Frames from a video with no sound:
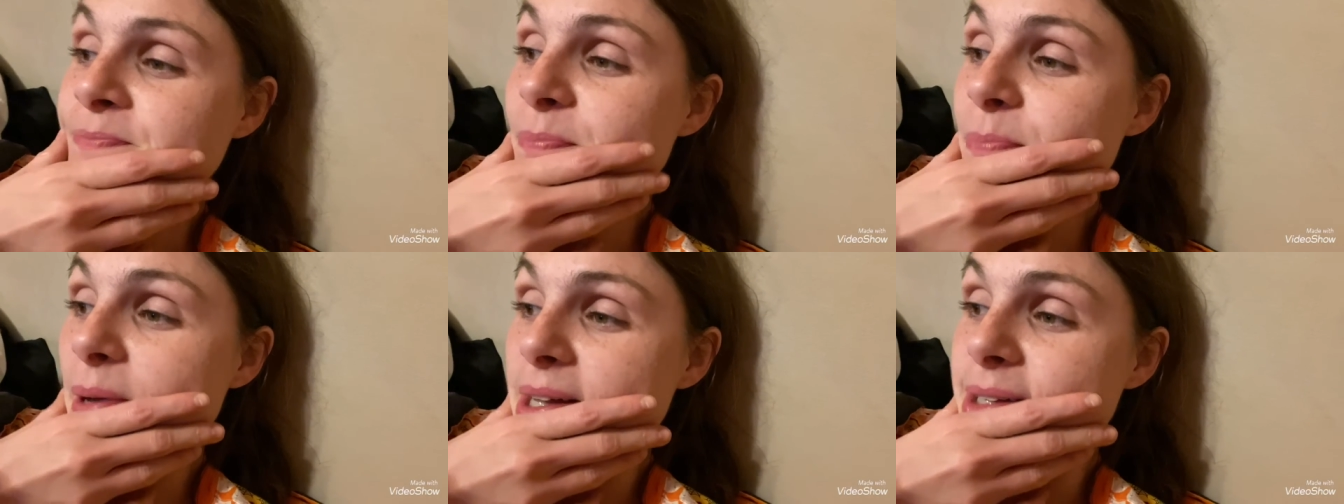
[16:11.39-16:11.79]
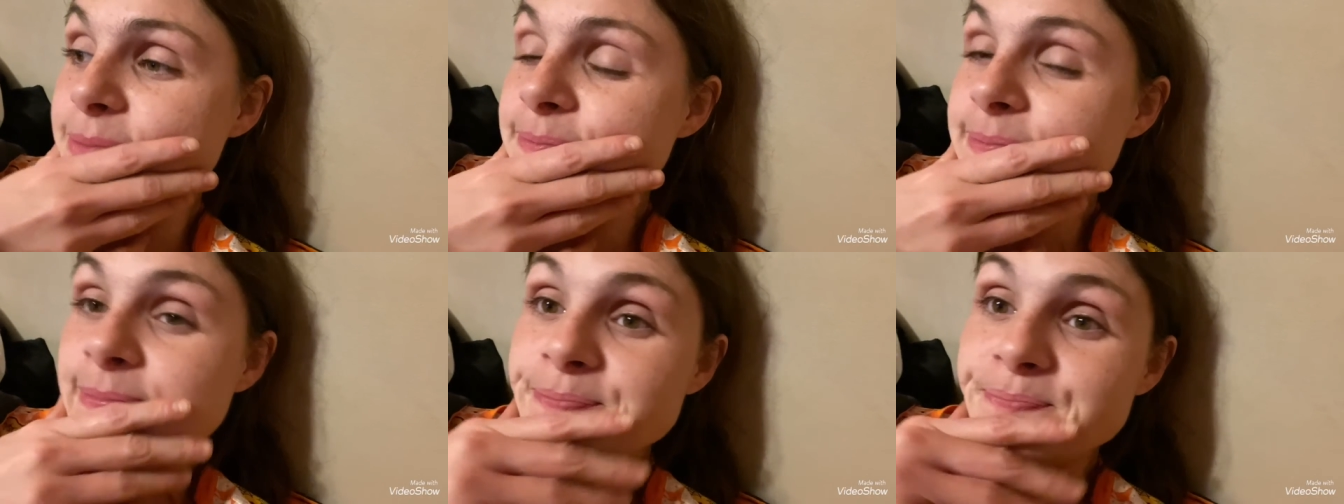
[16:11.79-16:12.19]
But
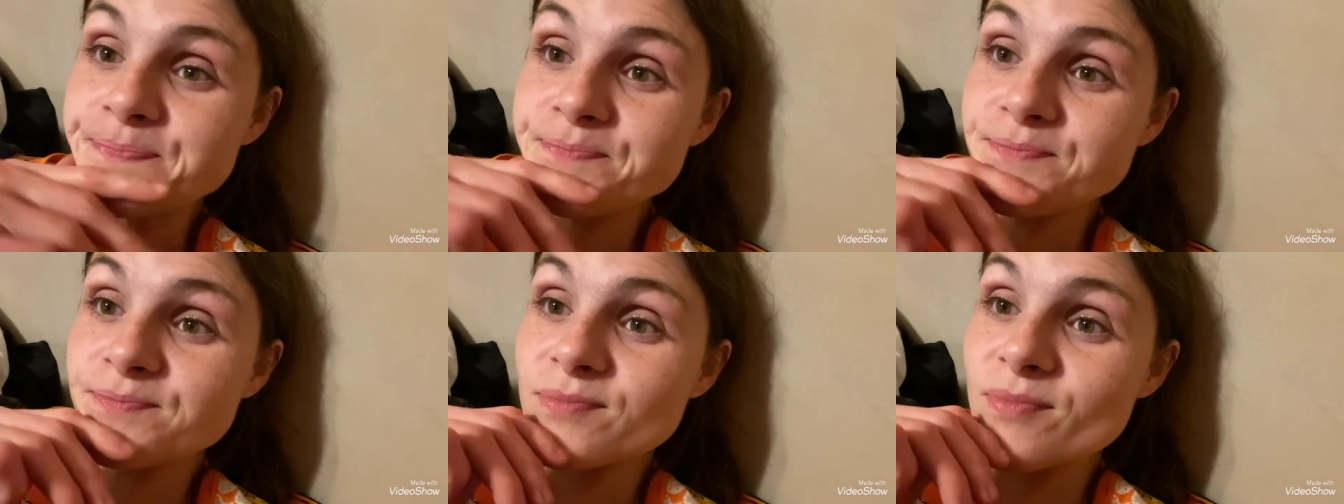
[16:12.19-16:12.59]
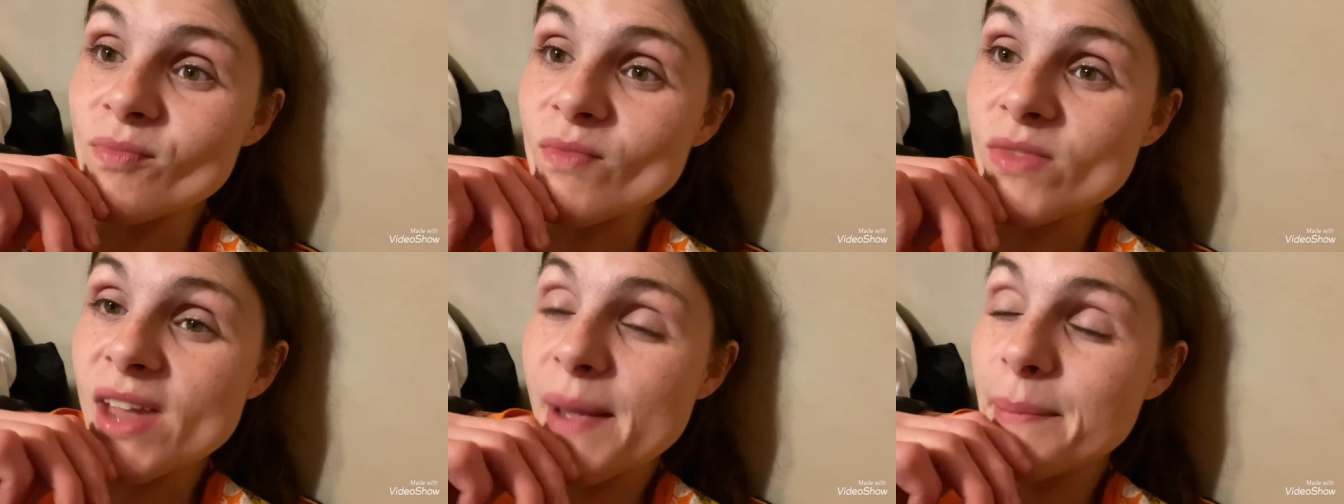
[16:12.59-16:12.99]

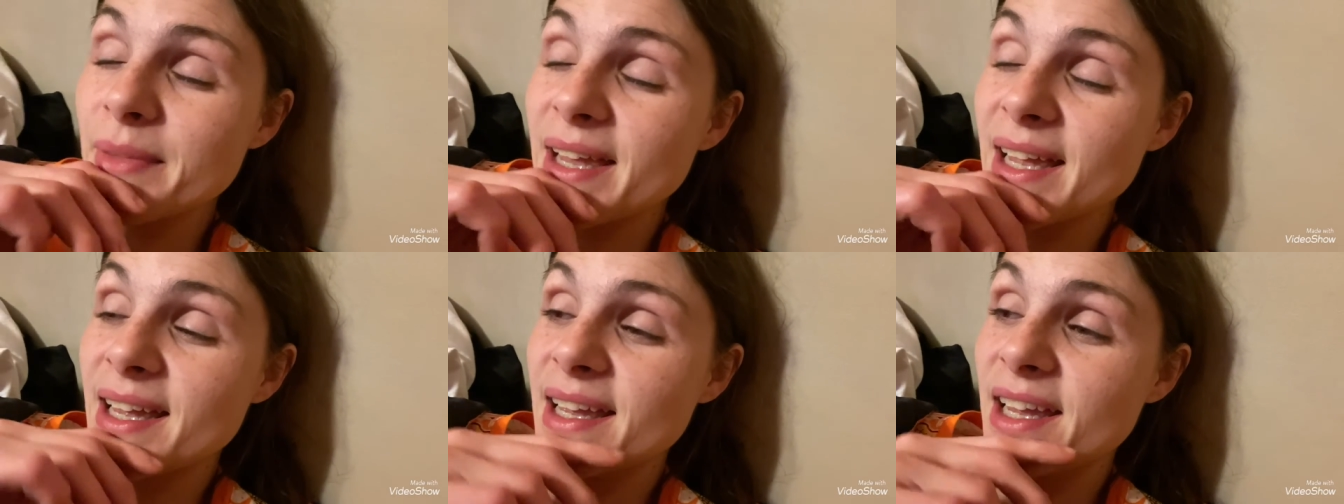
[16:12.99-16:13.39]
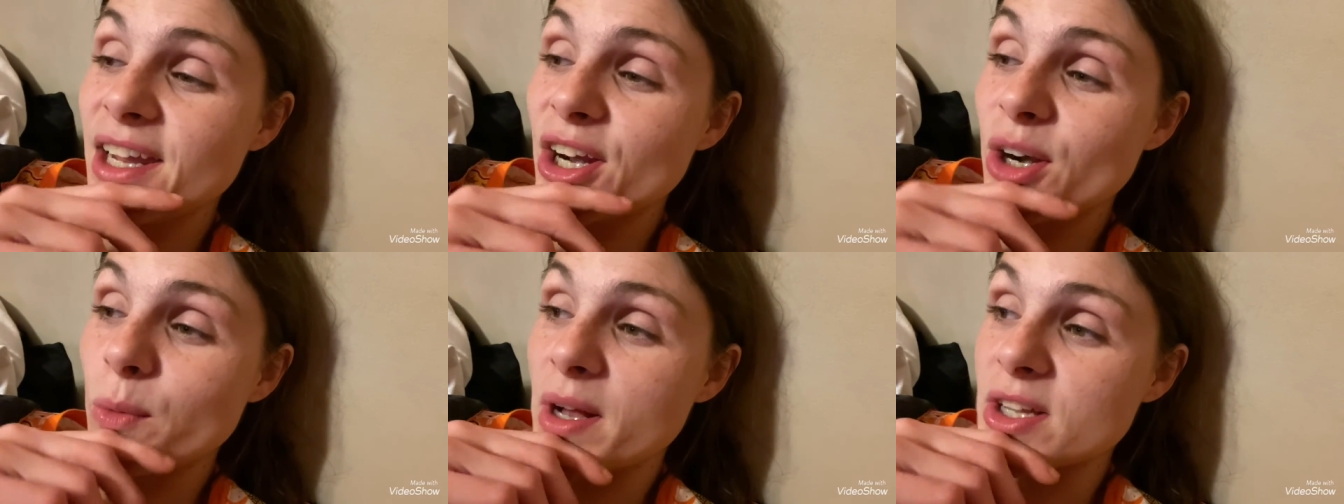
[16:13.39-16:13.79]
I'm laying
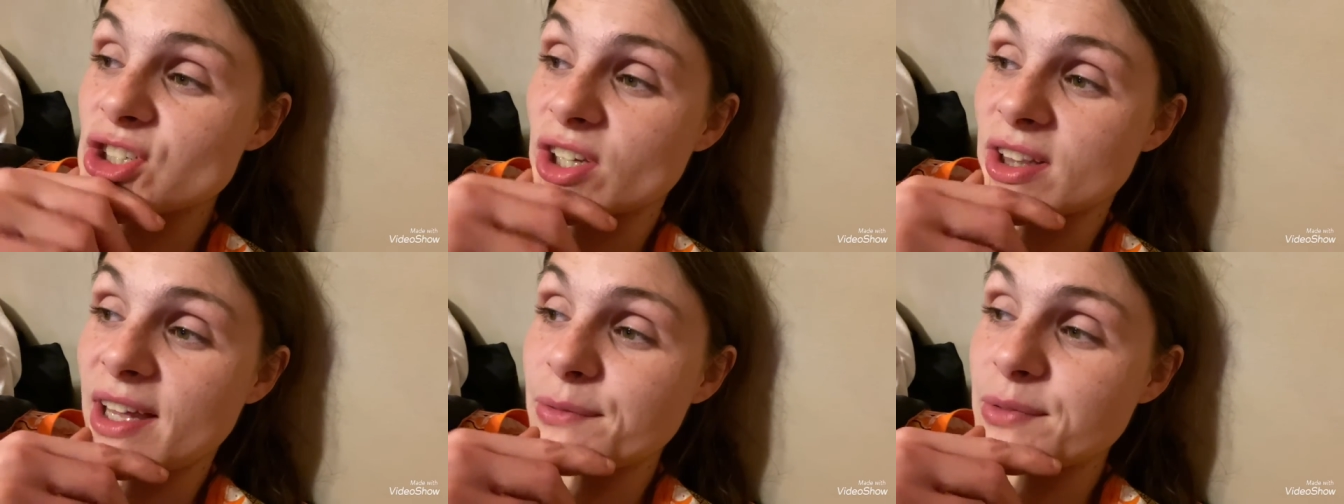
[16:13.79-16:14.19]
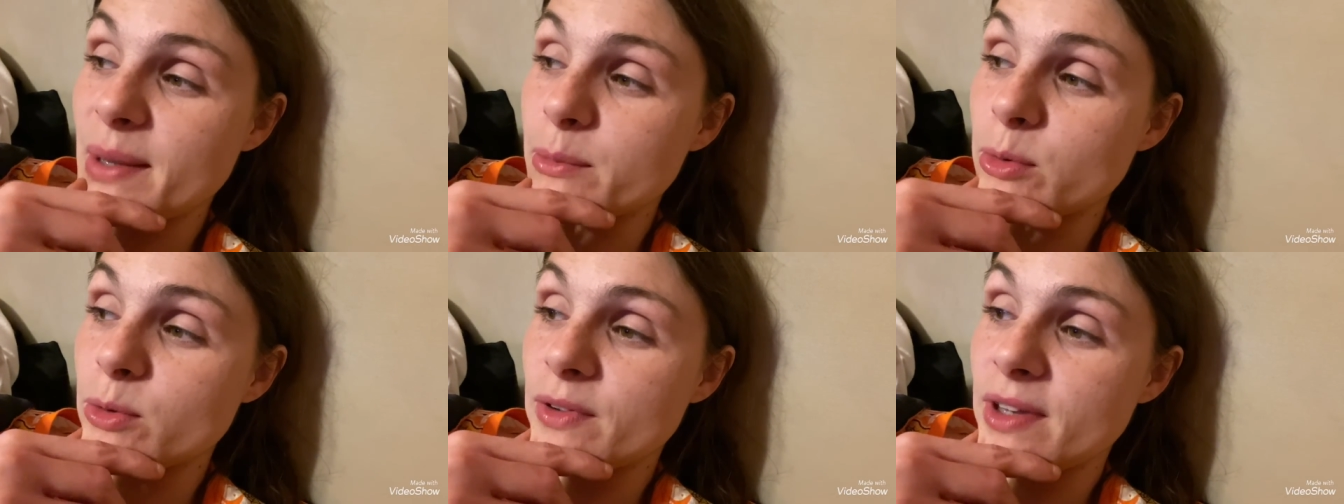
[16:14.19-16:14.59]
here watching
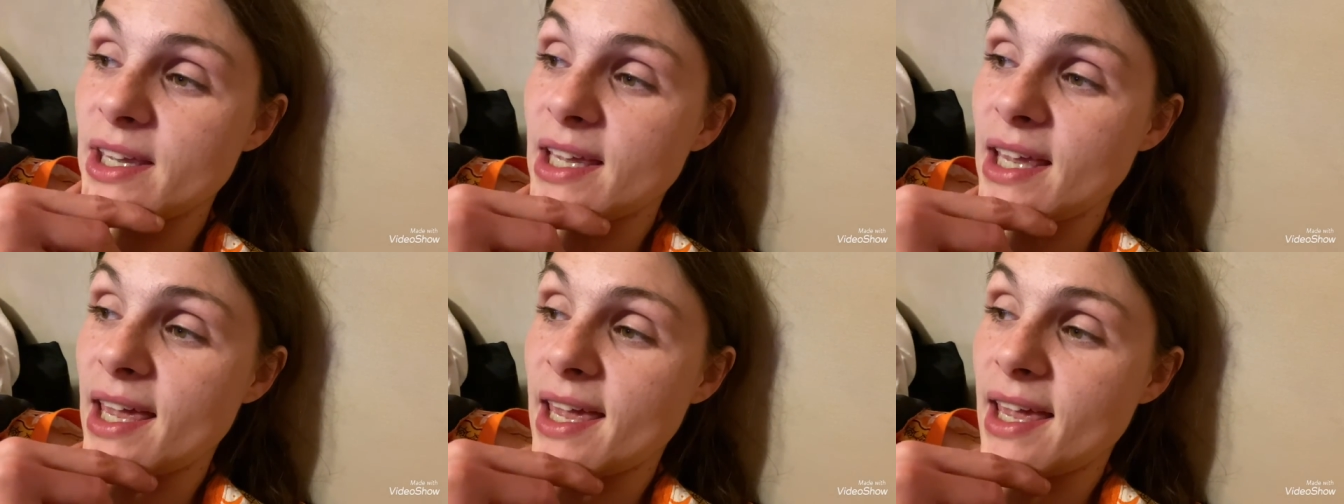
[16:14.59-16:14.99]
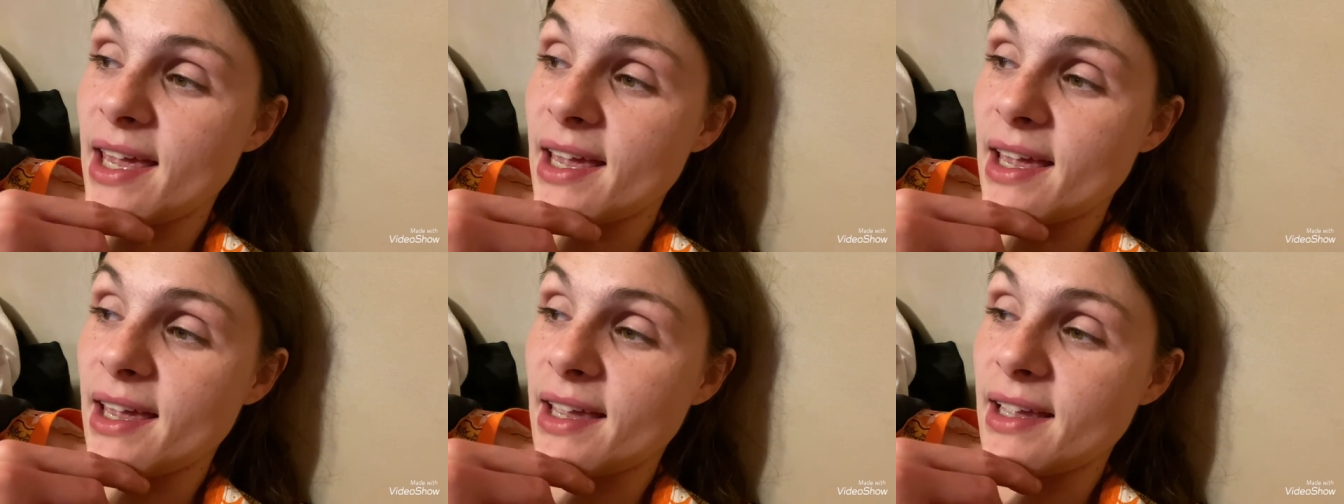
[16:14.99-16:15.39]
Lifetime movie
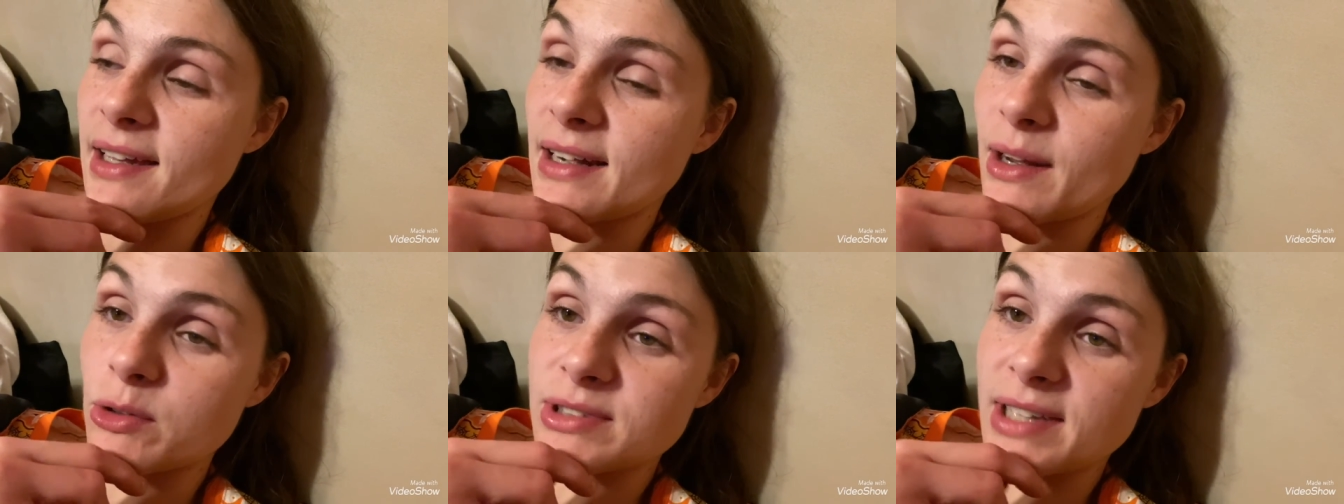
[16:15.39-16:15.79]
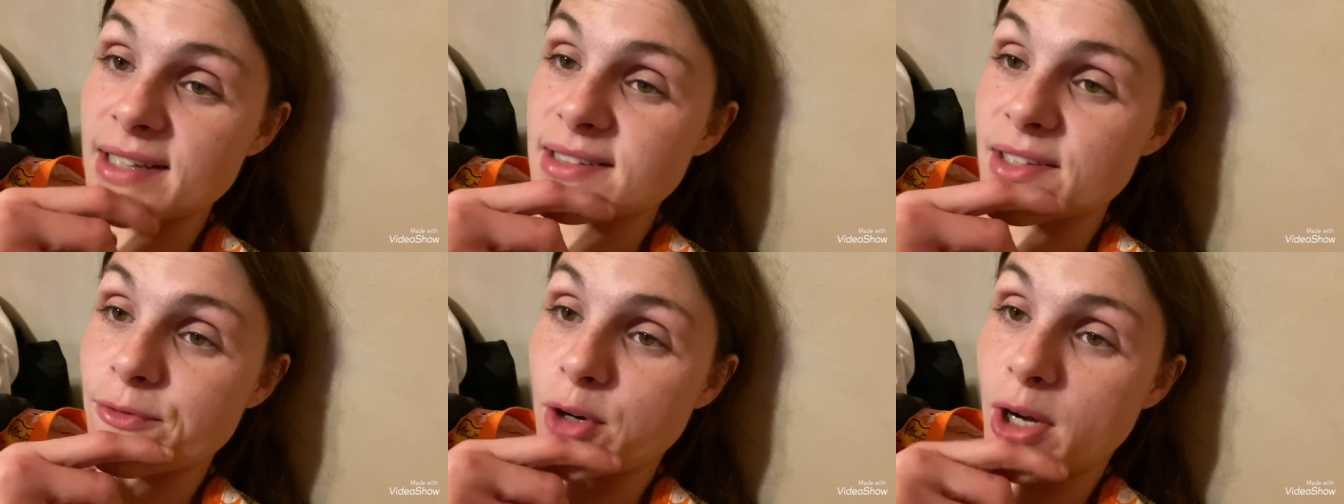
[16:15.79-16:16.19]
and I was
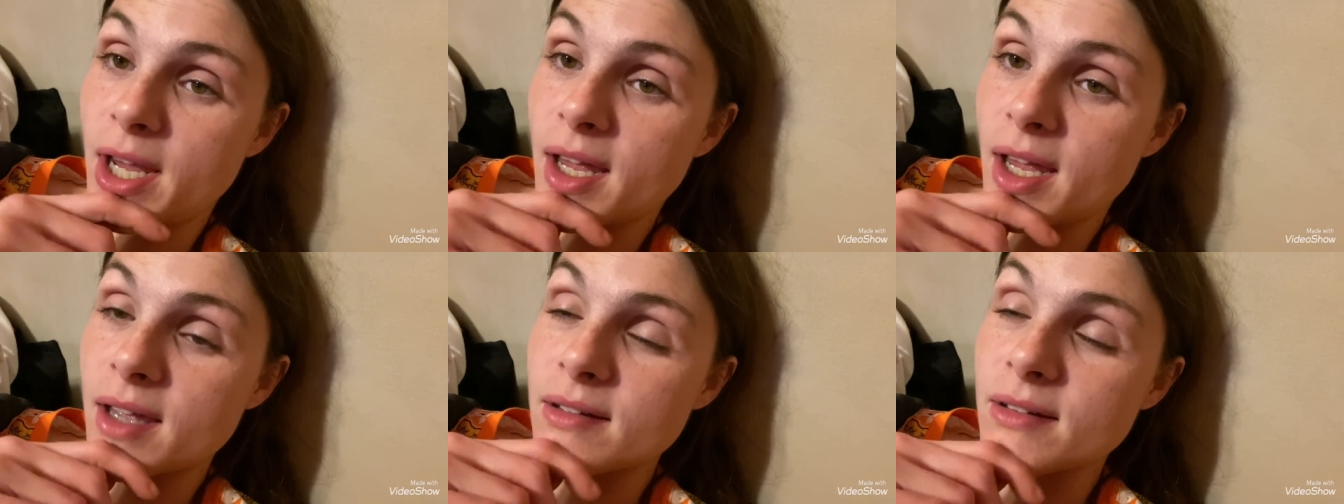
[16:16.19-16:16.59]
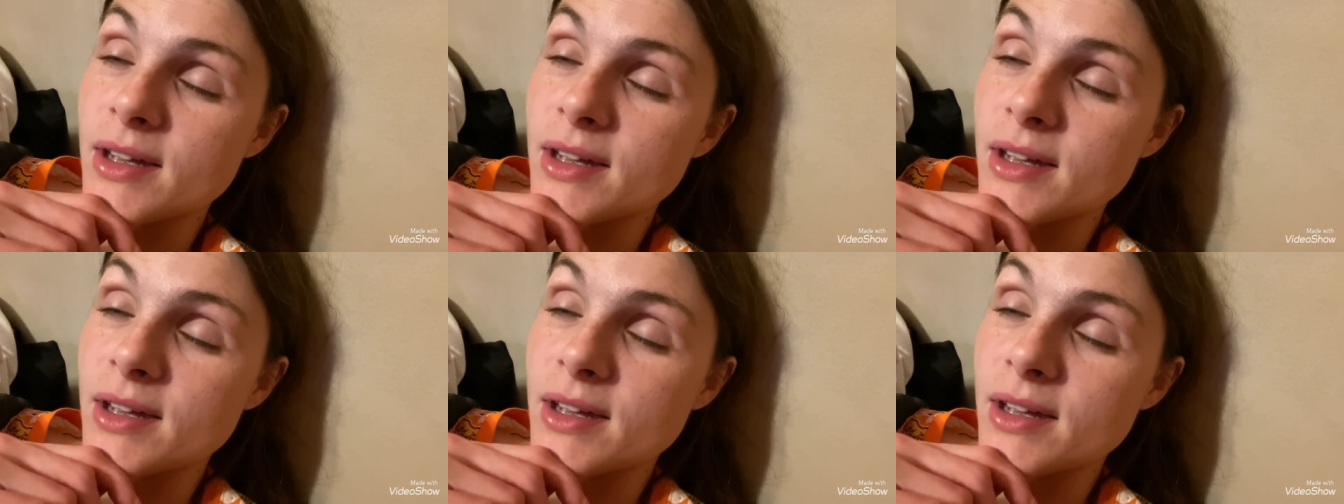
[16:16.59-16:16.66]
texting Frank.